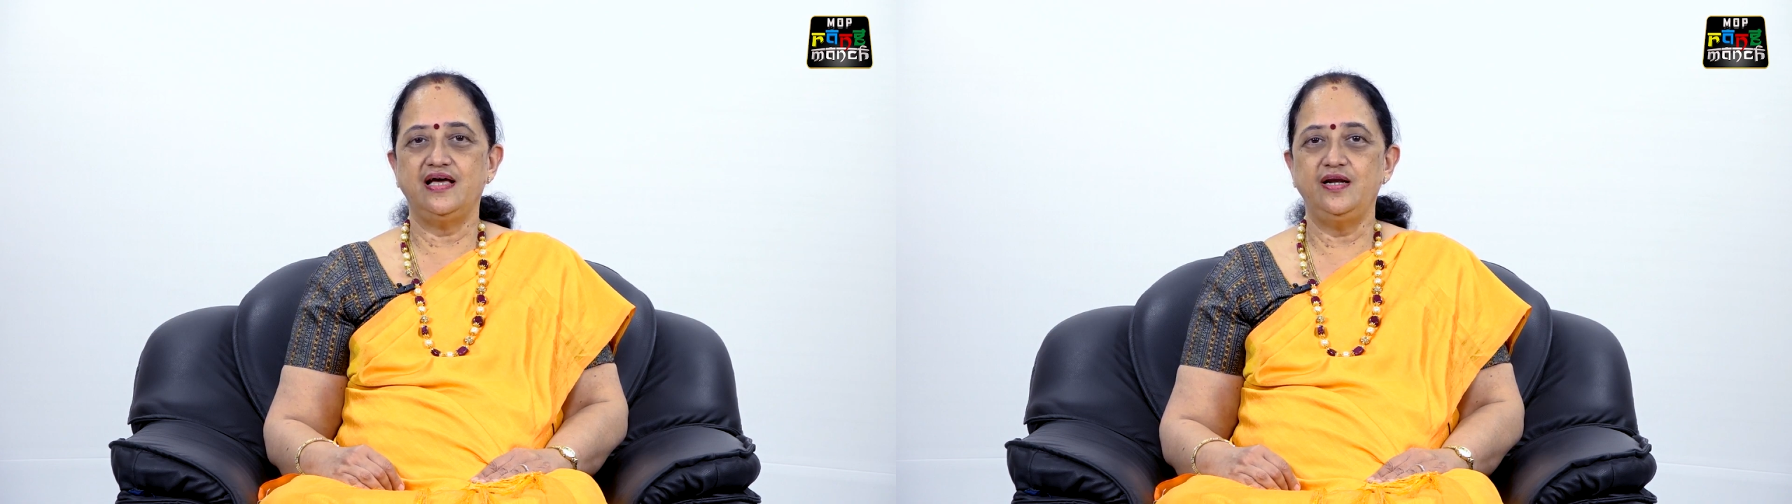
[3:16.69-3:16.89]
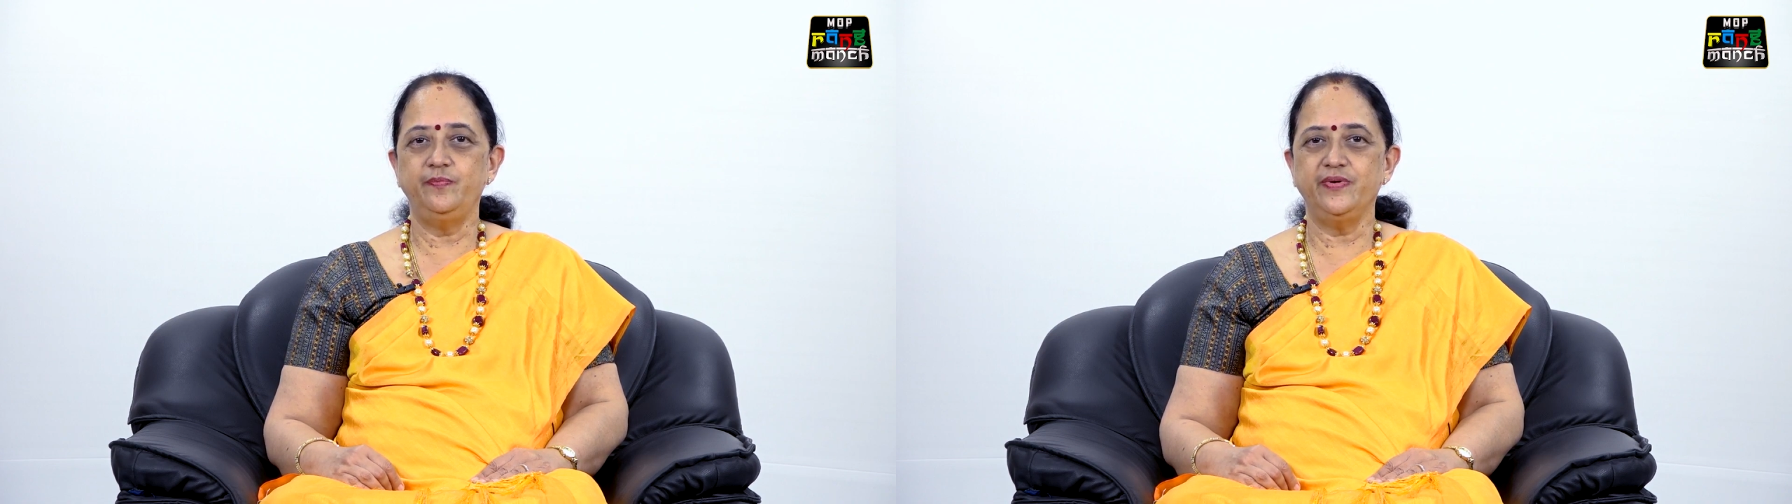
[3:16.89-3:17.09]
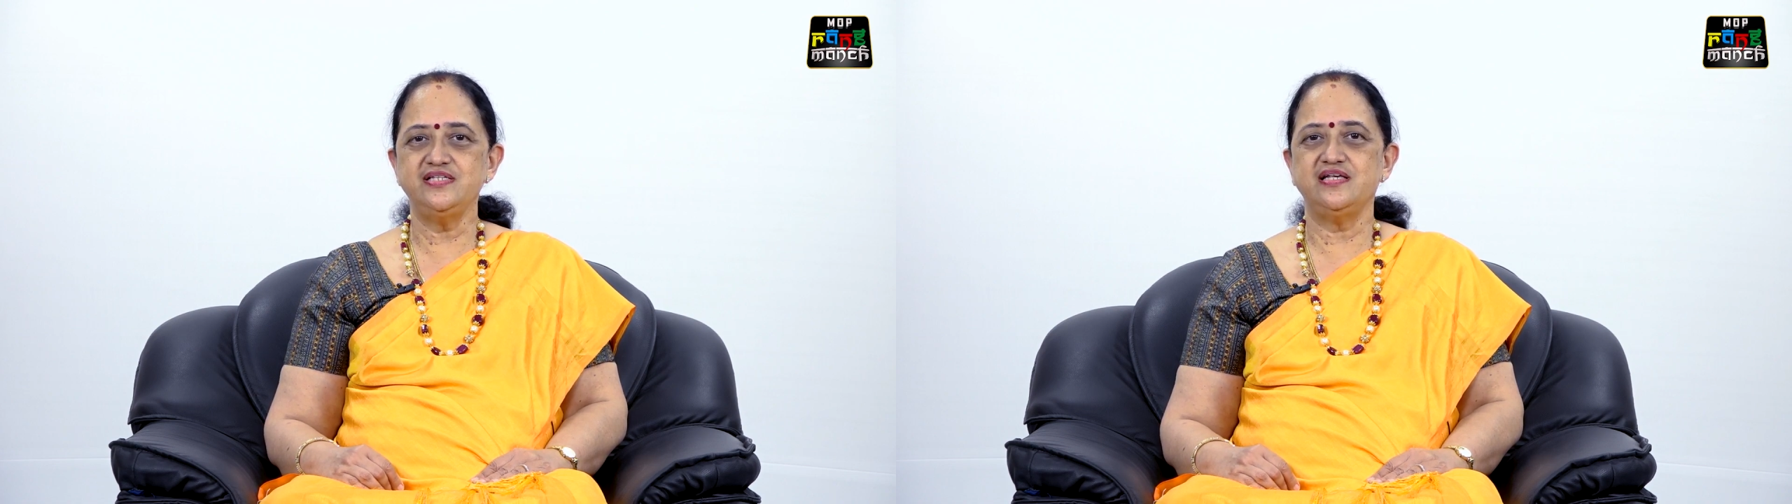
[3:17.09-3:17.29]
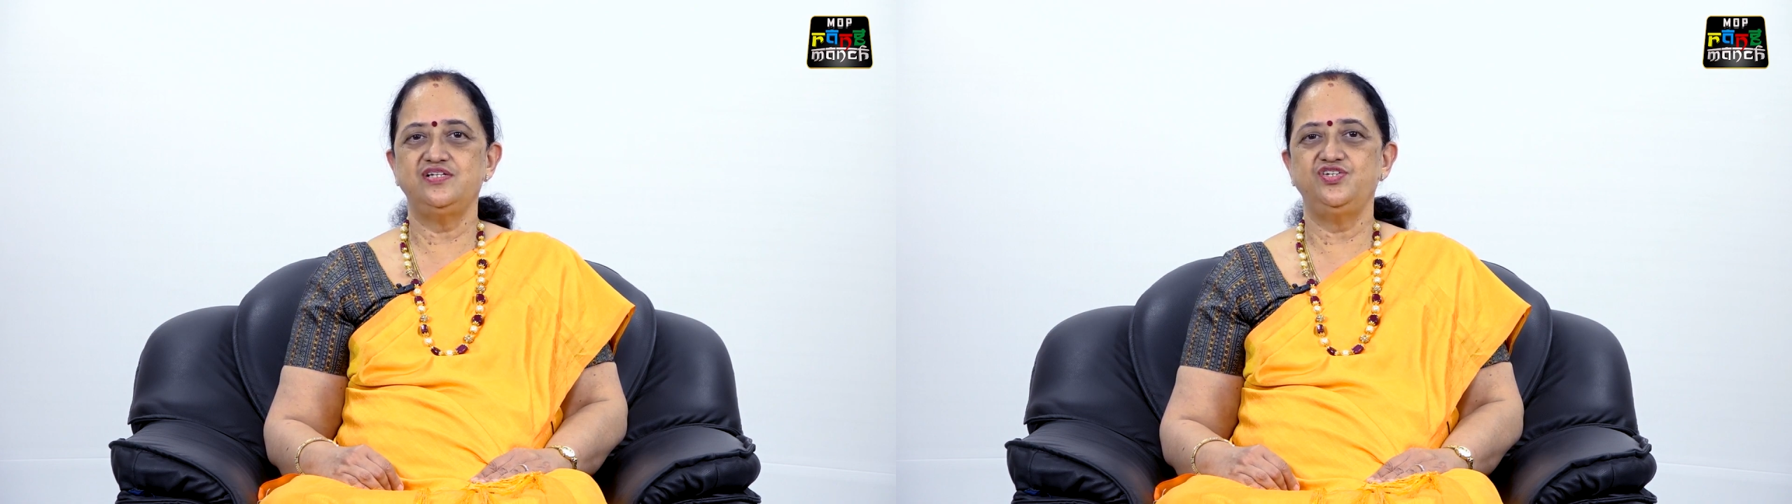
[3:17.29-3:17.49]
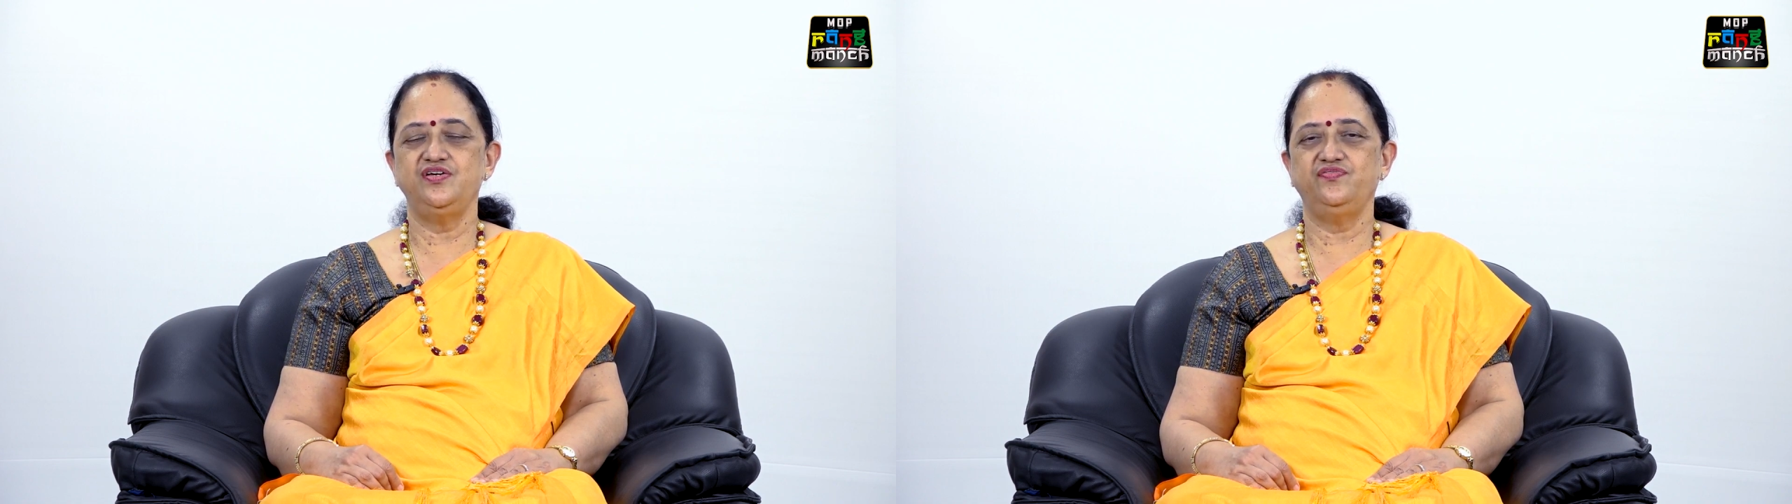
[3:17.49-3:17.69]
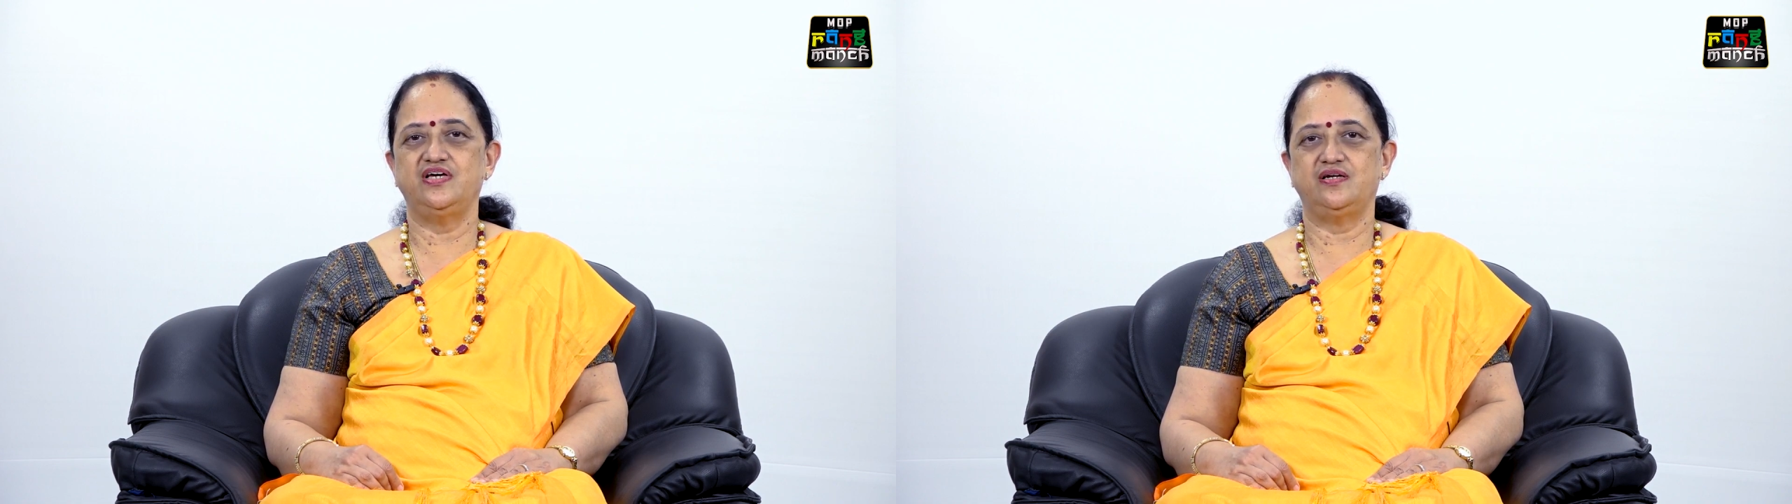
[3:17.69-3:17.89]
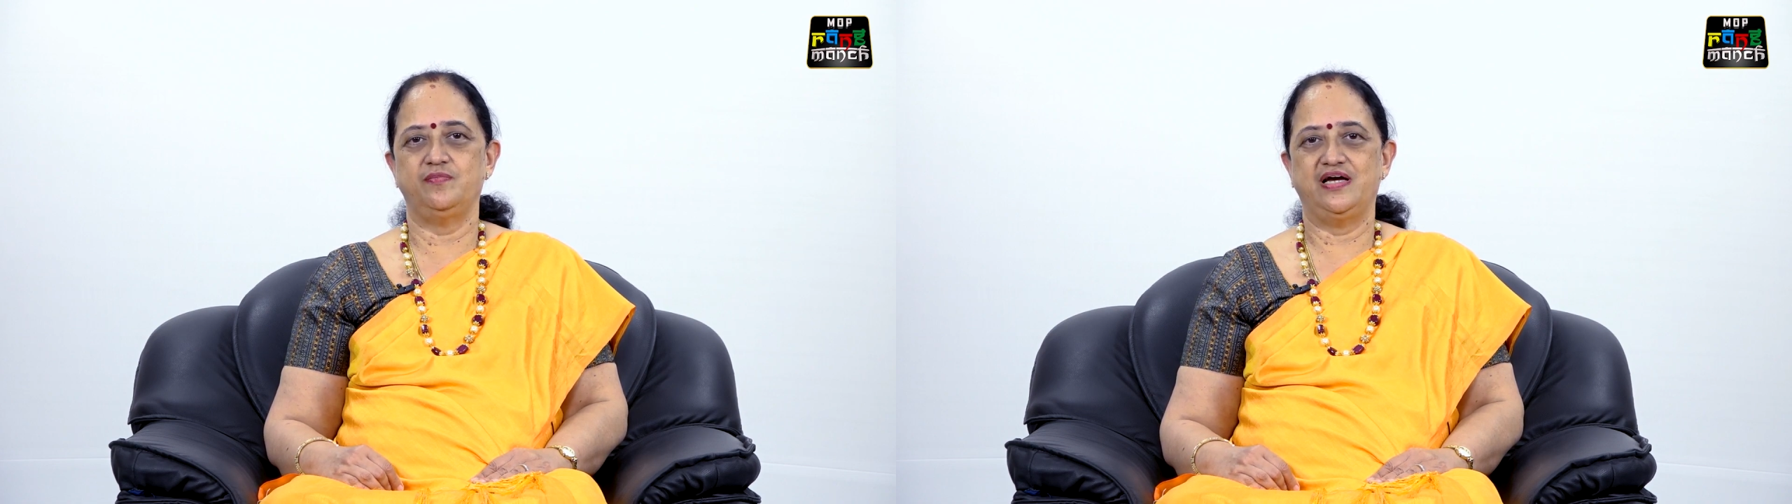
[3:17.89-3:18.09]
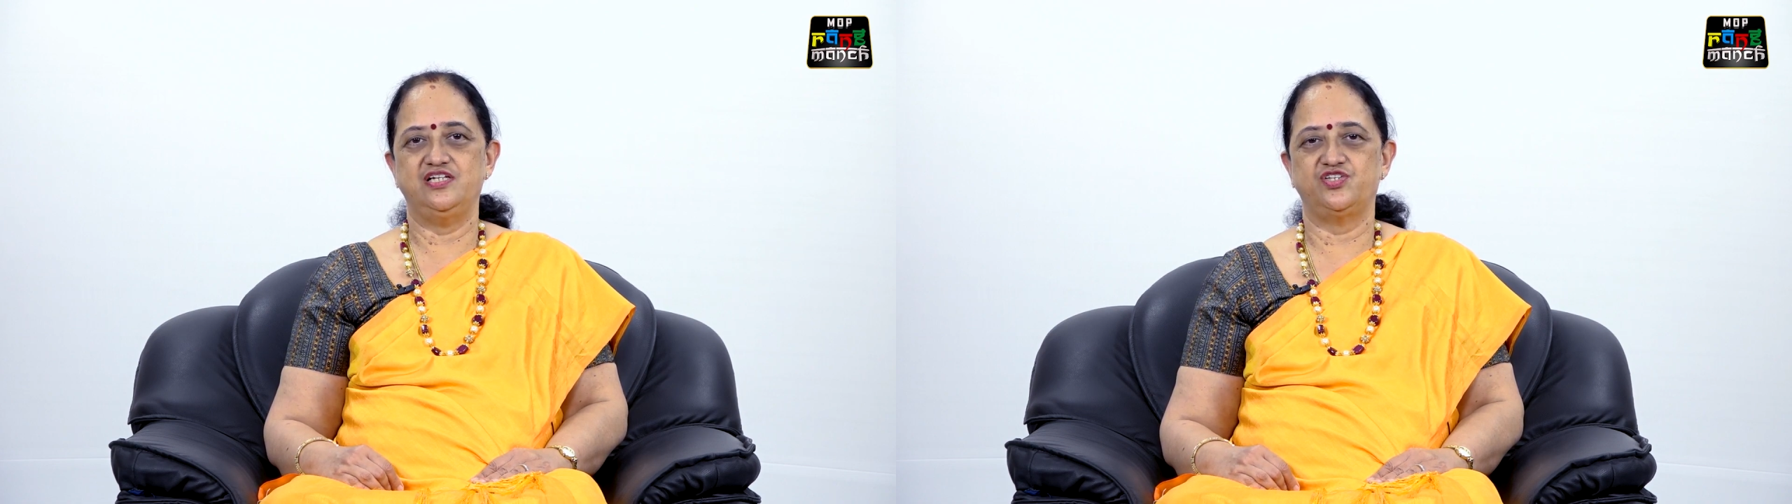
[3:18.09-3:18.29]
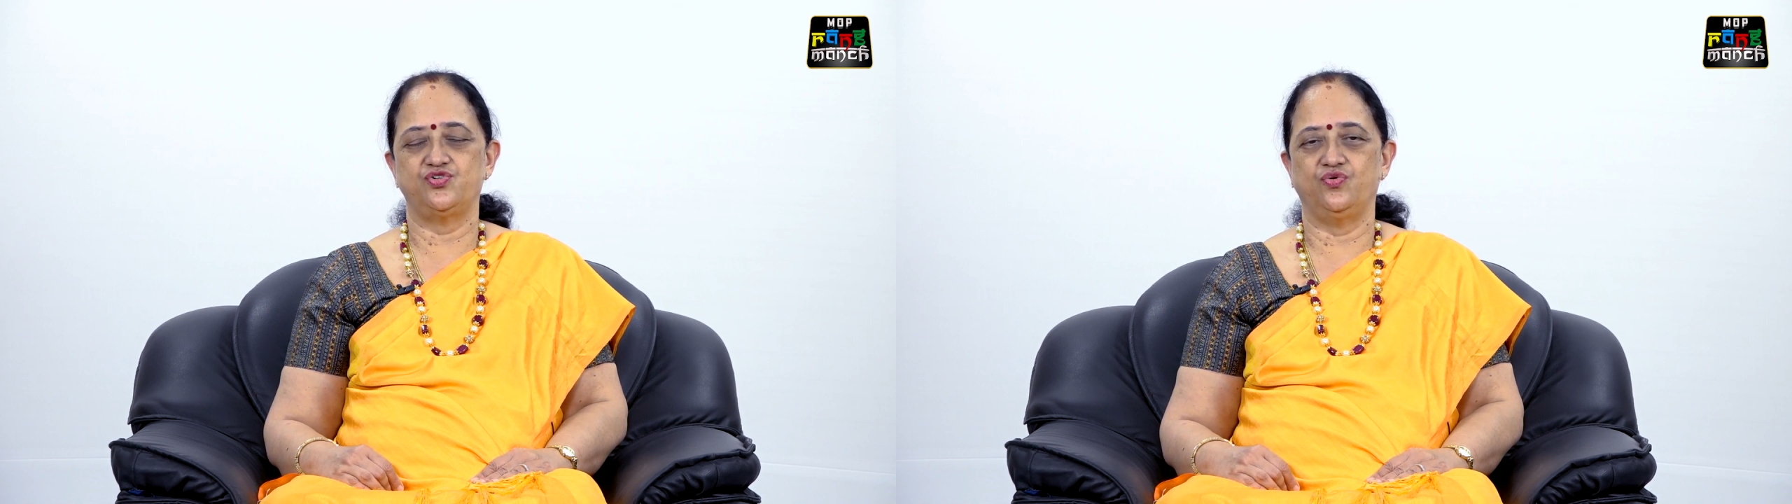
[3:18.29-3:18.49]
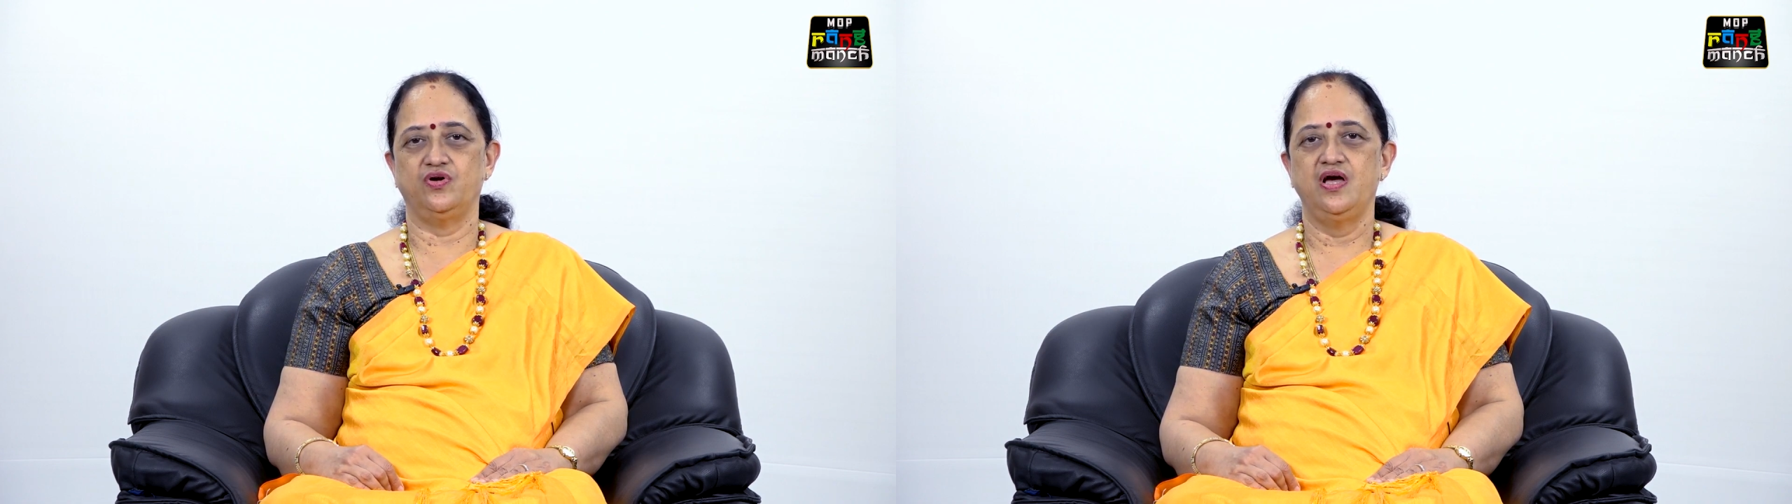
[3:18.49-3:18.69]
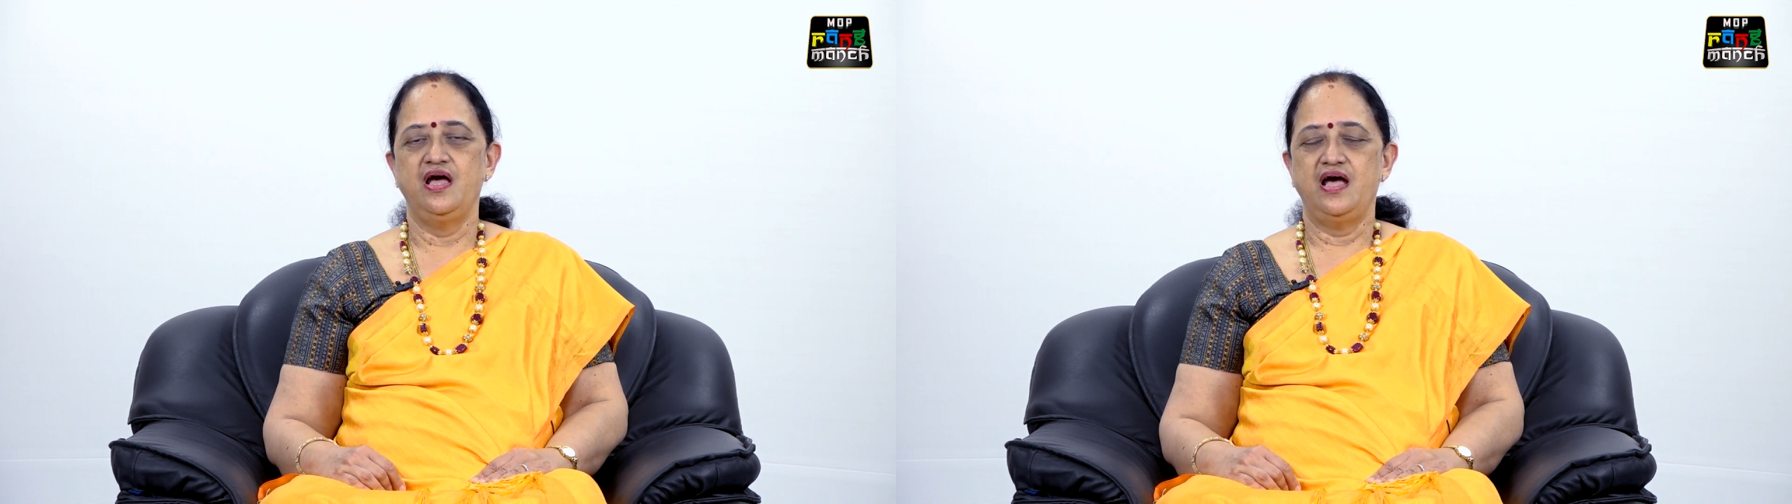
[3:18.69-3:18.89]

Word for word: help us achieve that milestone